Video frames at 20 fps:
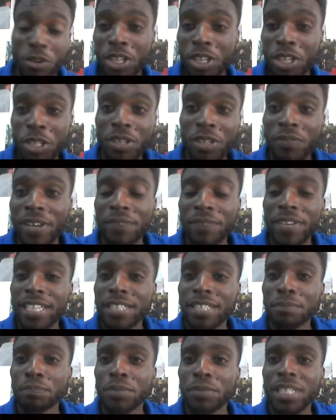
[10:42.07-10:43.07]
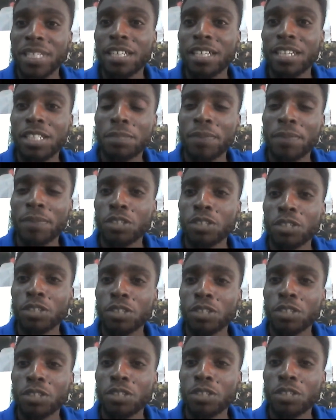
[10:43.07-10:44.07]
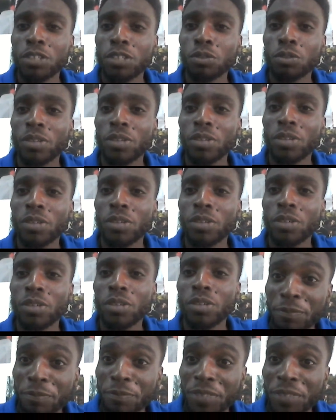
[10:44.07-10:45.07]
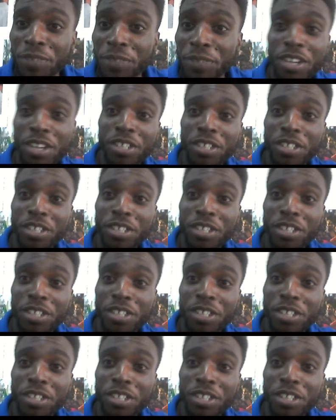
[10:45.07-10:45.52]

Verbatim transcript: down the road, if I, if step too late on the road, they will consider me a